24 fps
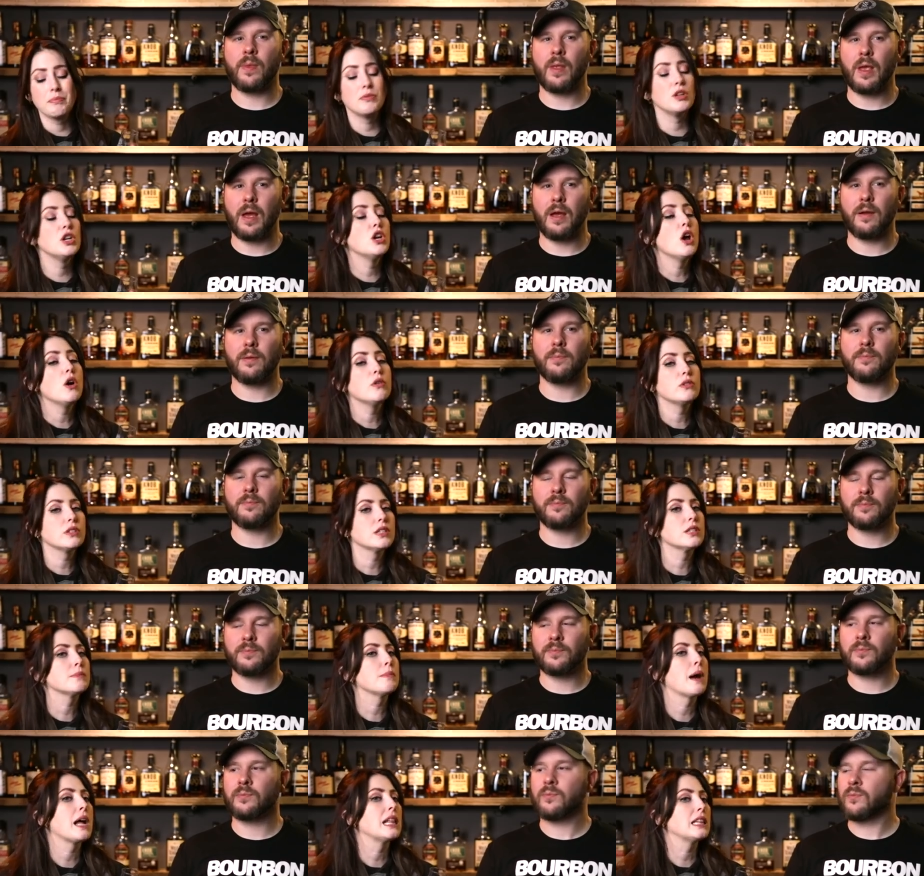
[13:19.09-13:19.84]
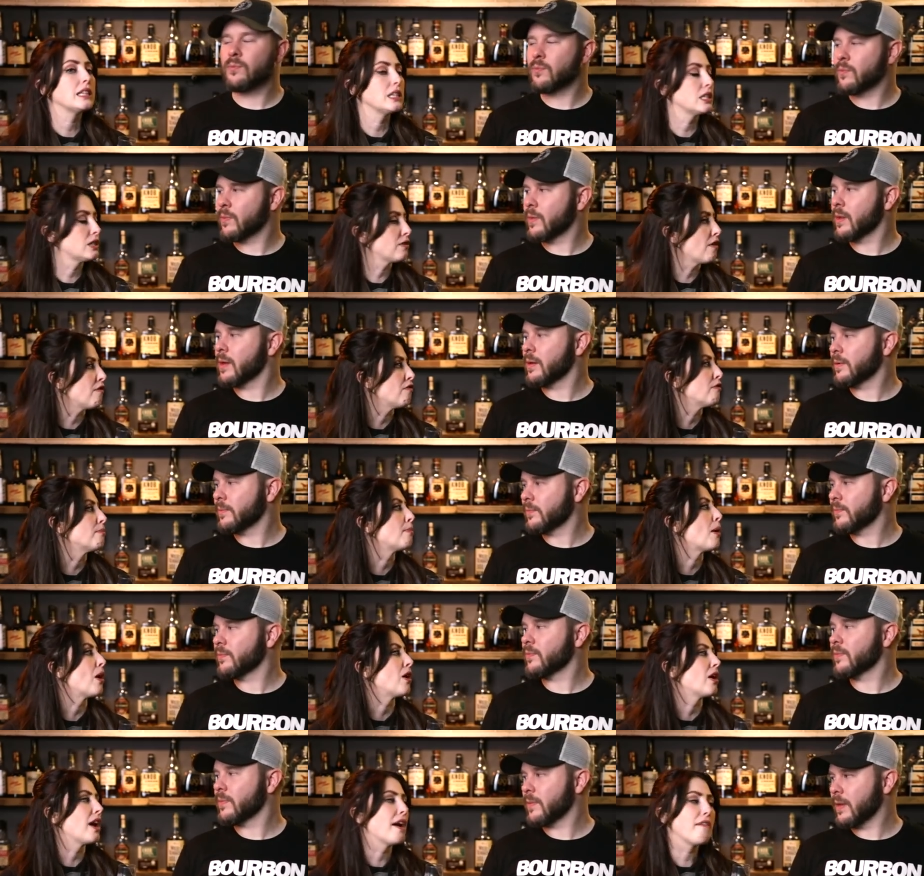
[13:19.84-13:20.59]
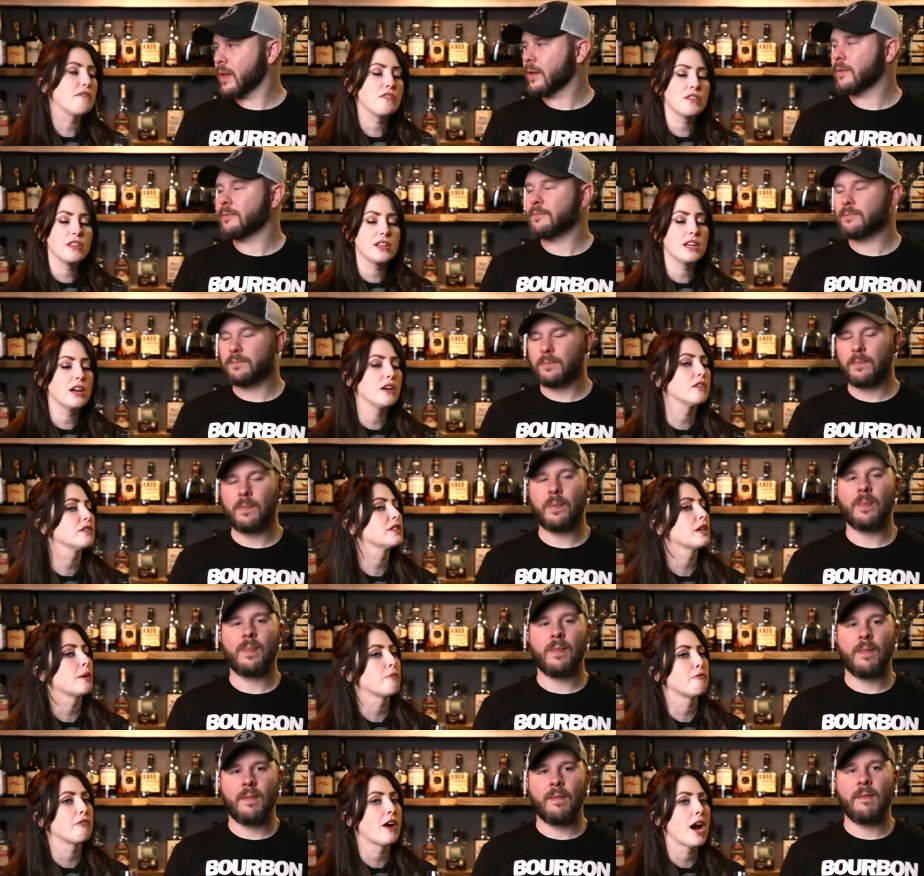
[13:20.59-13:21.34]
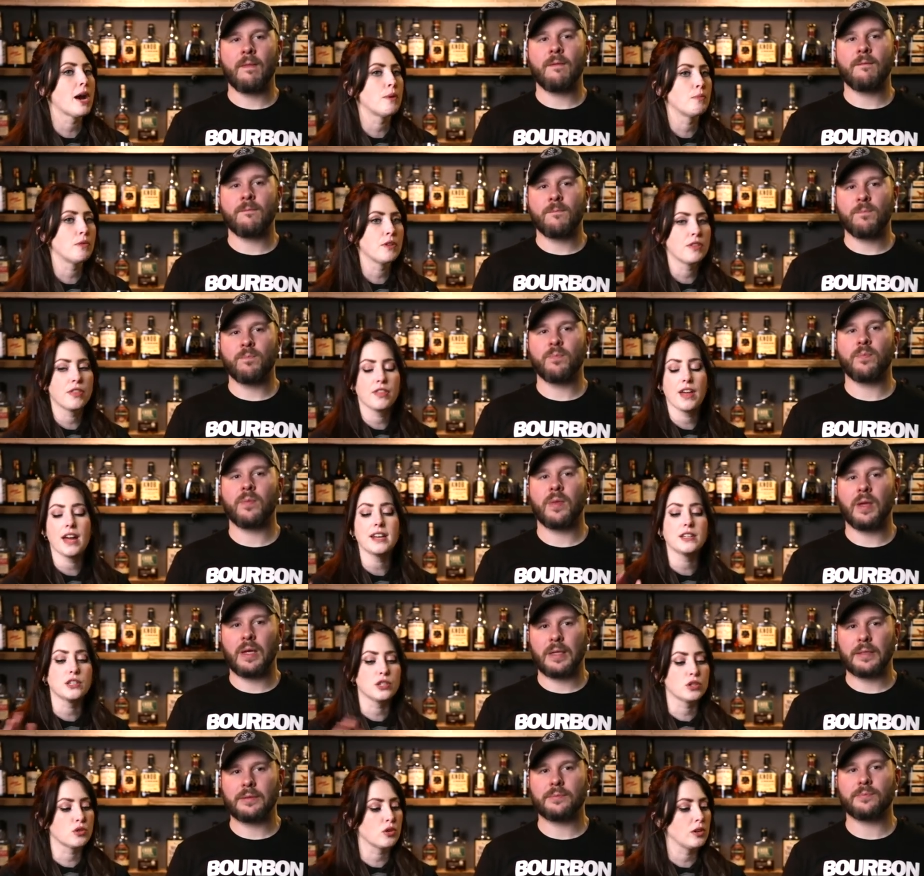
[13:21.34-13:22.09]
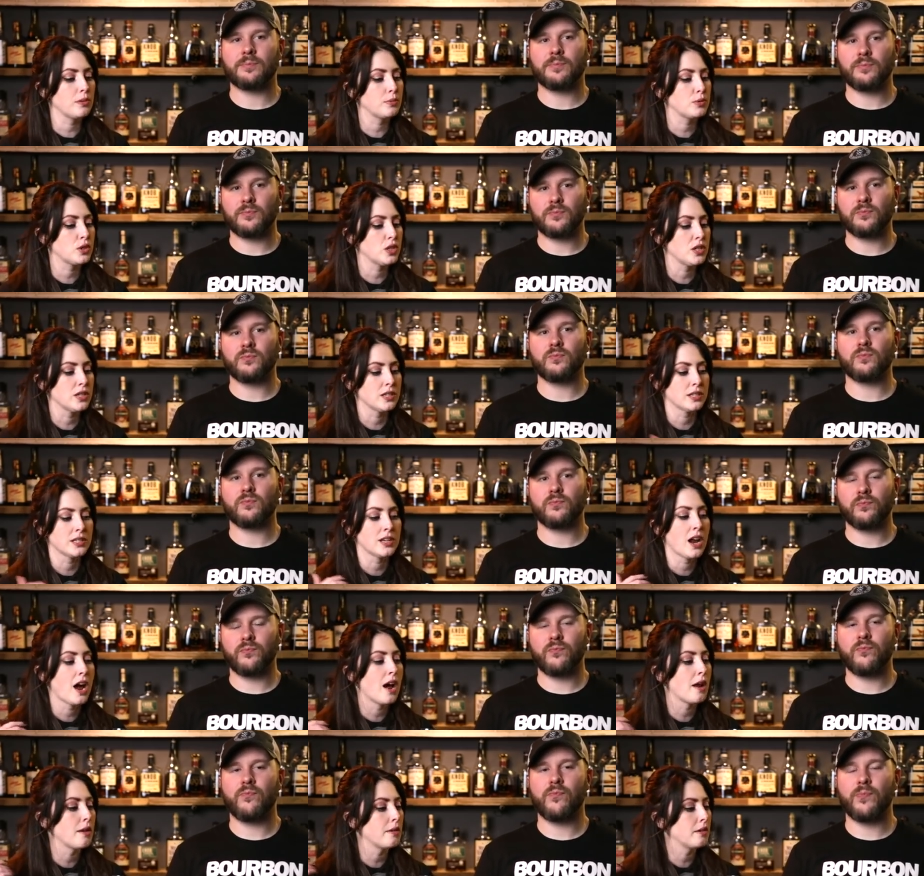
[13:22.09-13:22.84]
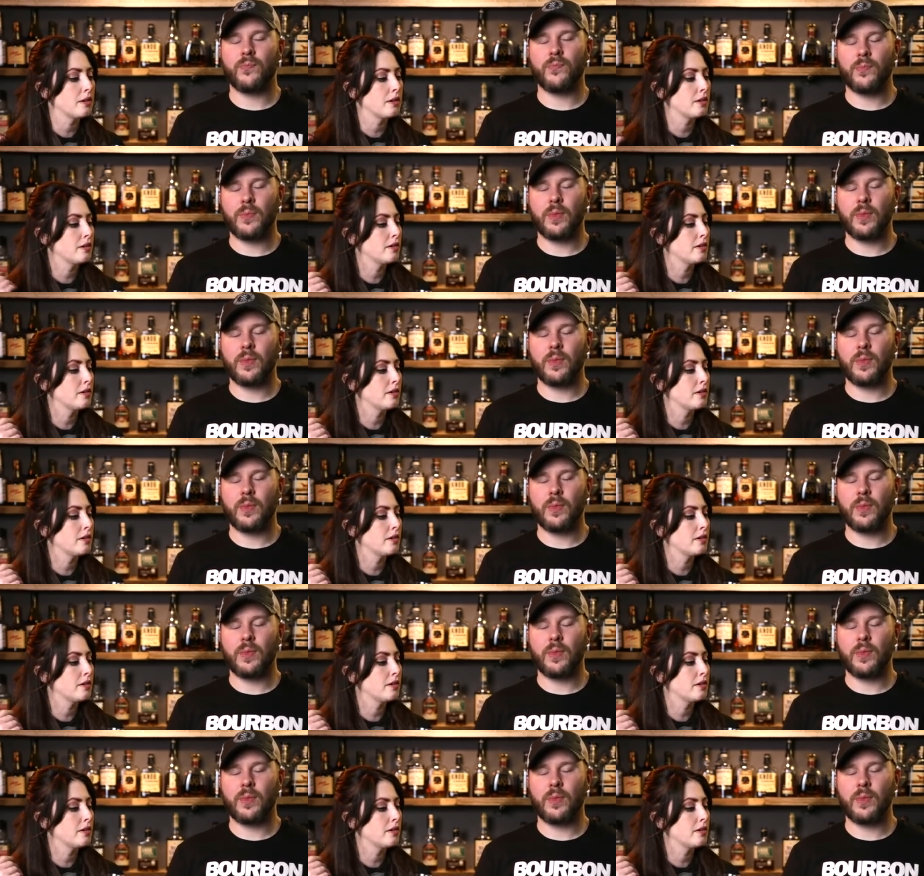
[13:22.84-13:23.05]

Speaker 1: The nose is my least favorite part. Everything else I'm fine with. That description does not